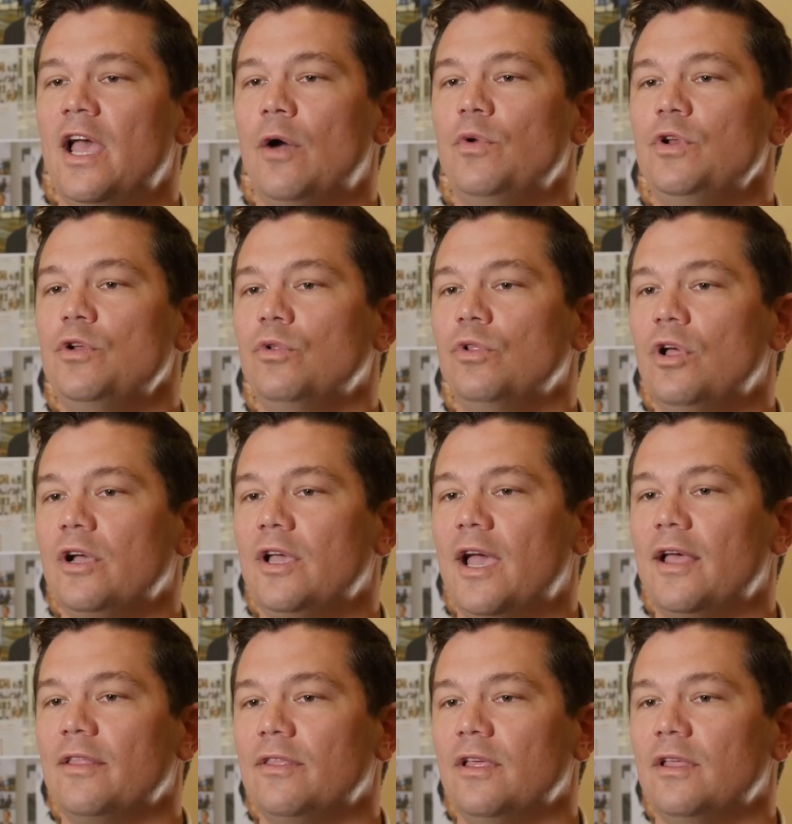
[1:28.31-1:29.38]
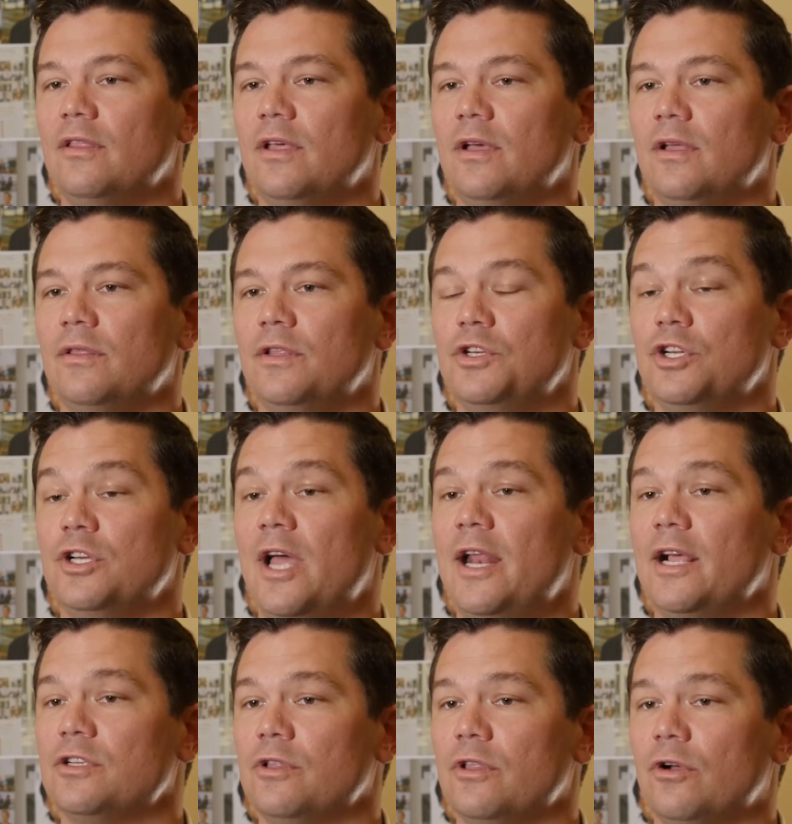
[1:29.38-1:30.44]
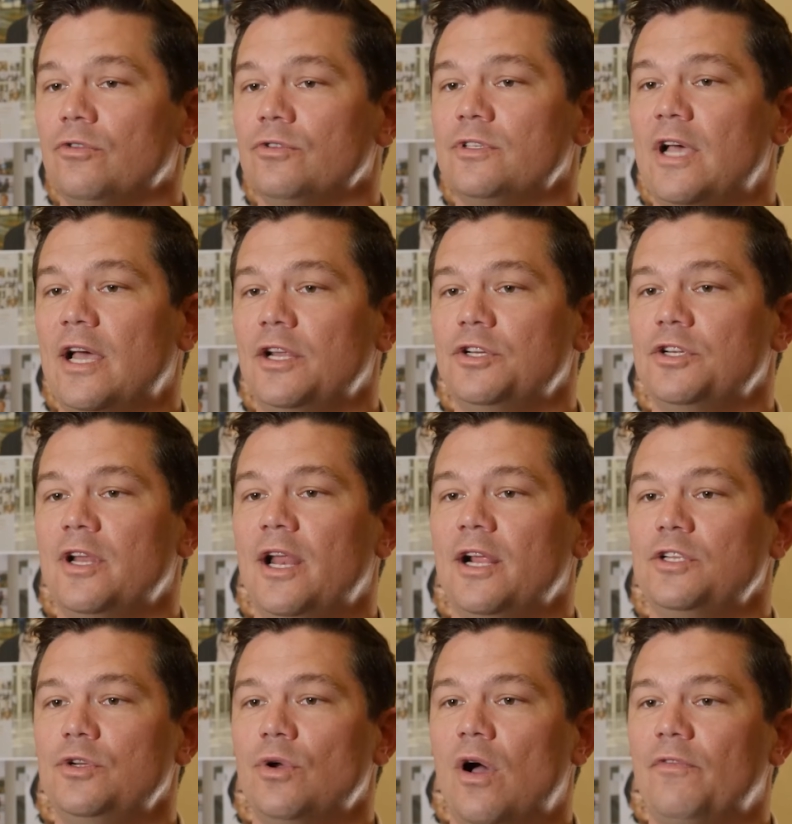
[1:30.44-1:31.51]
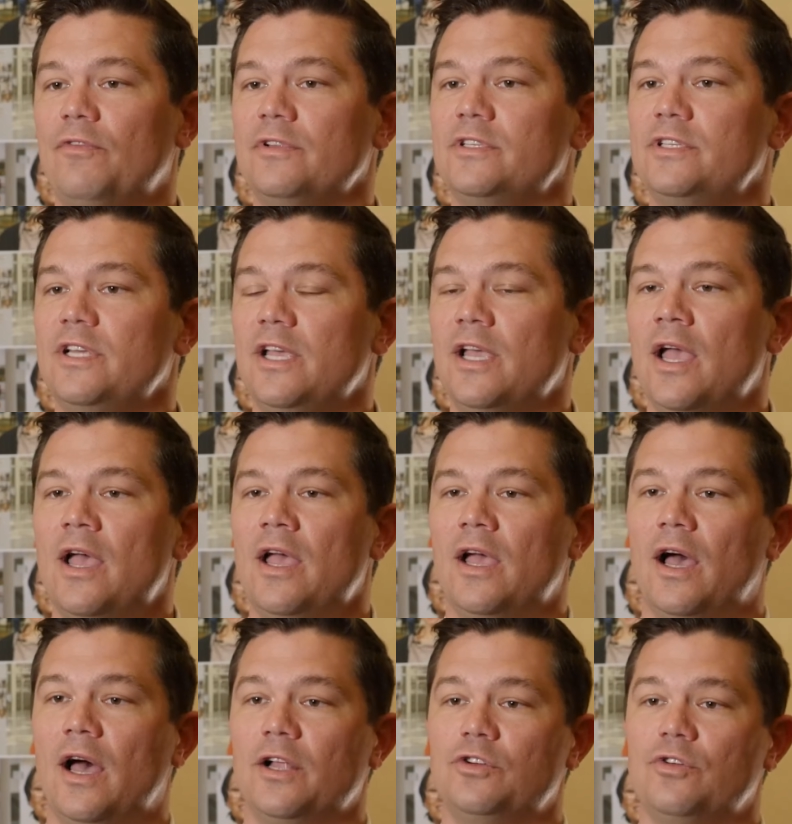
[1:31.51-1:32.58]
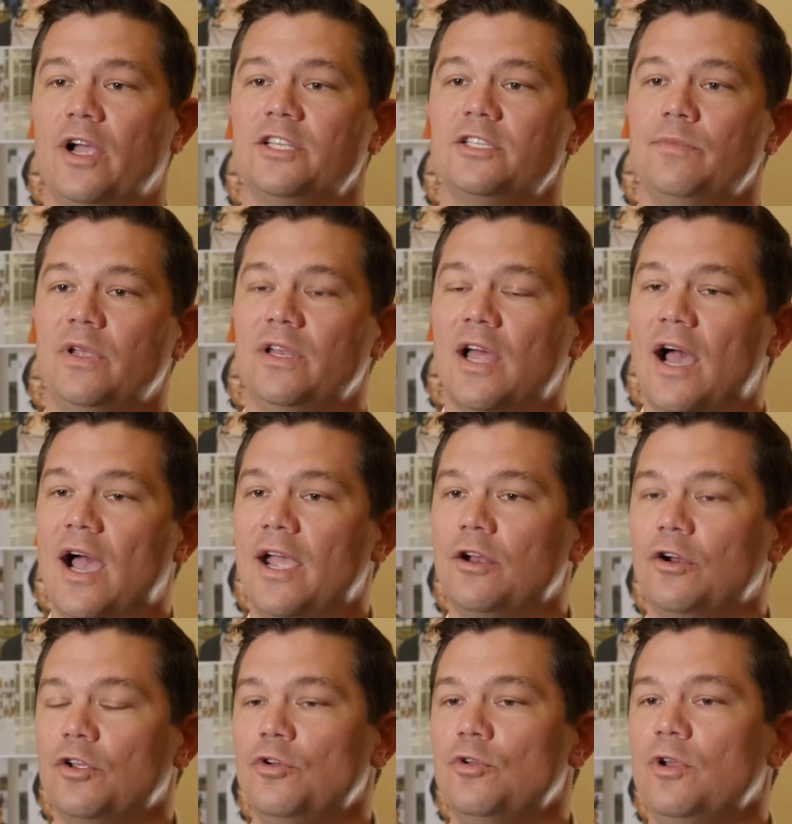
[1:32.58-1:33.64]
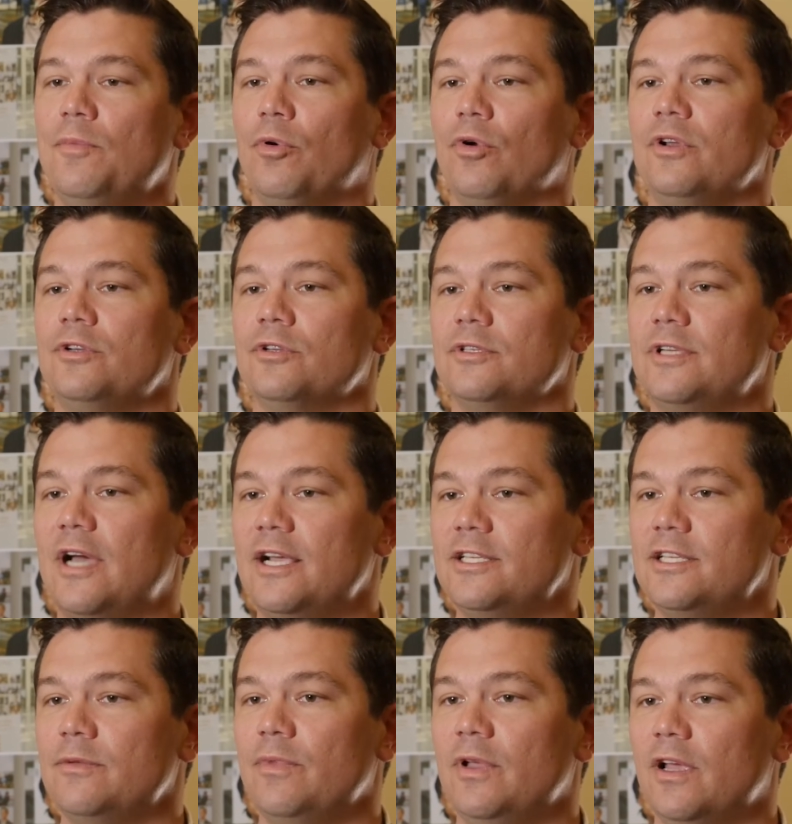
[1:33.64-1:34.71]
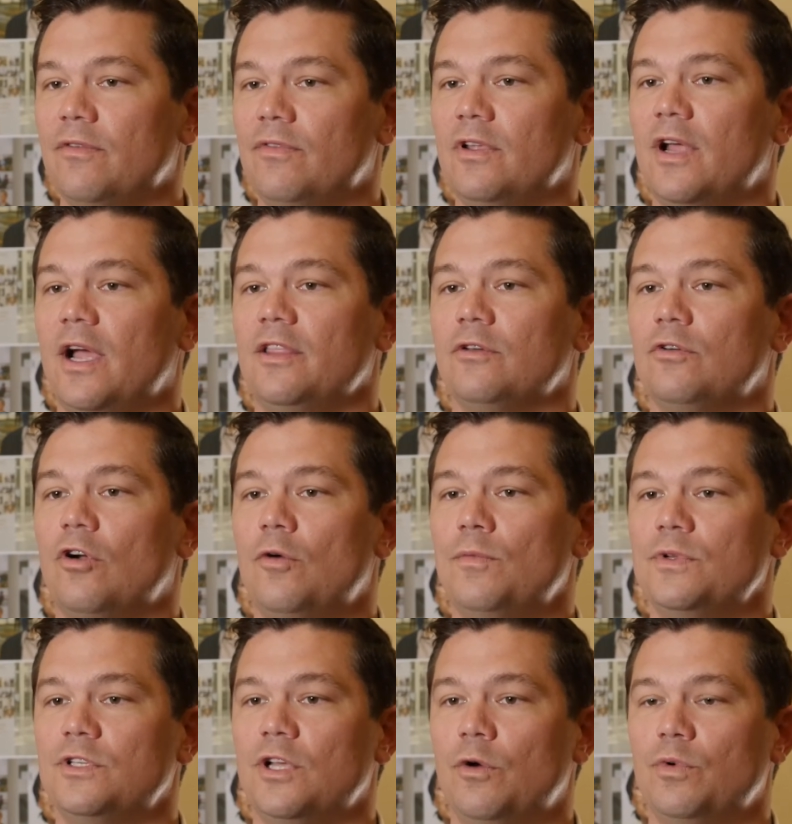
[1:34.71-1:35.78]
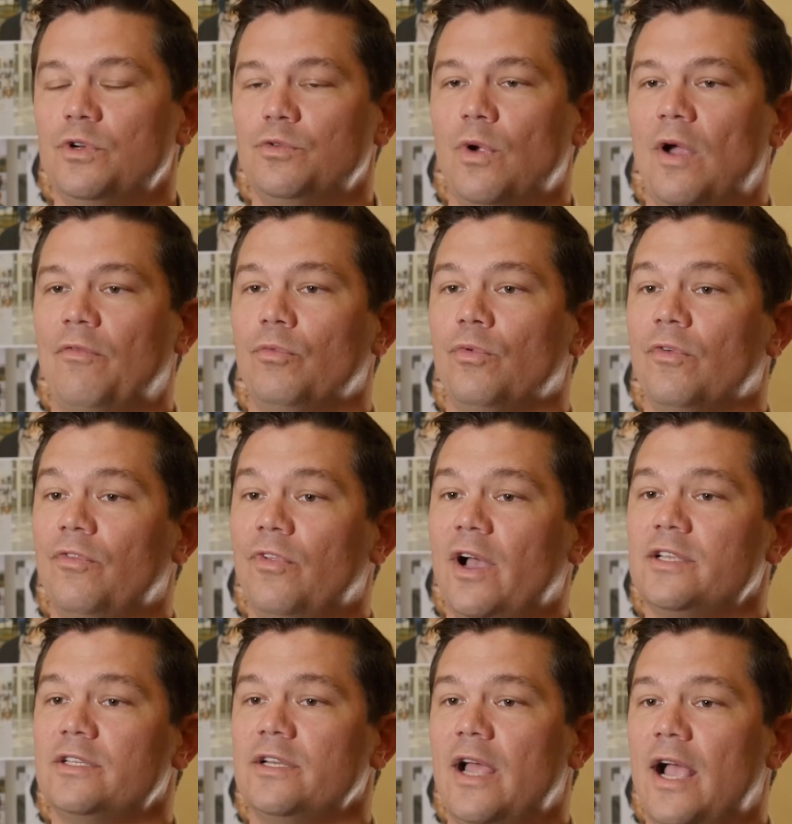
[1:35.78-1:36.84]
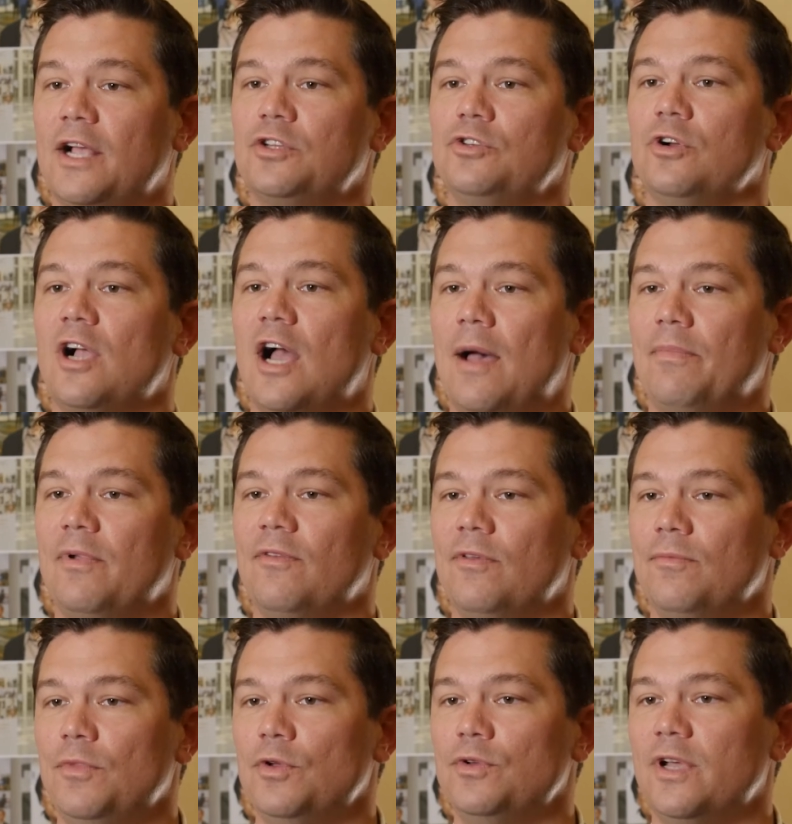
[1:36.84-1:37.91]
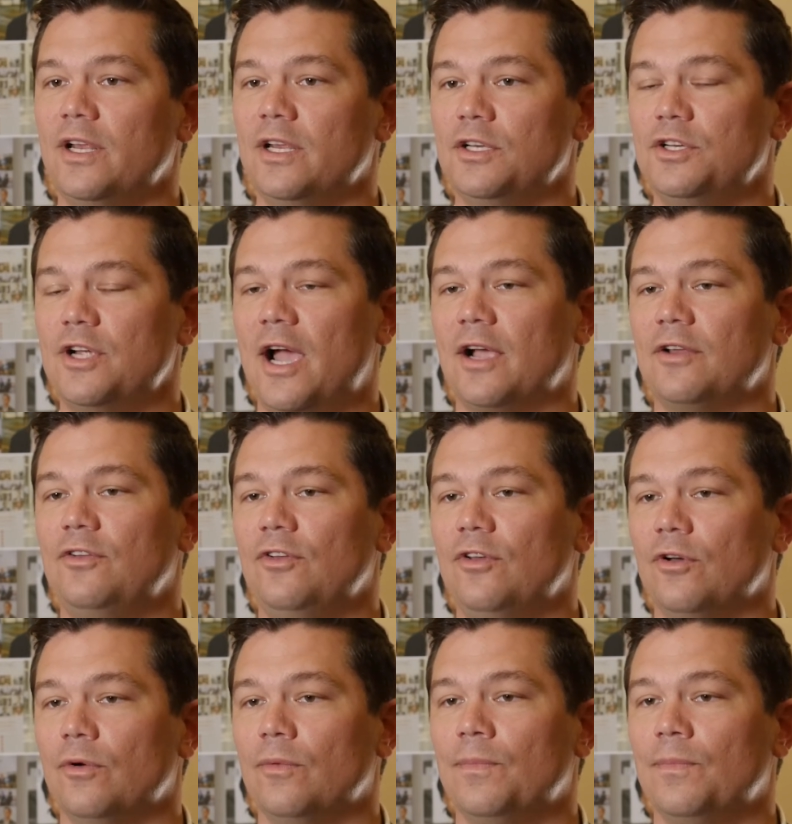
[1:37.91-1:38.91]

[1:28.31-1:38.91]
And when you look at the, the, the genetics, the cytogenetics, you often see uh, trisomy 9 or uniparental disomy of the ninth chromosome, which ref reflects an extra copy of the mutated JAK2.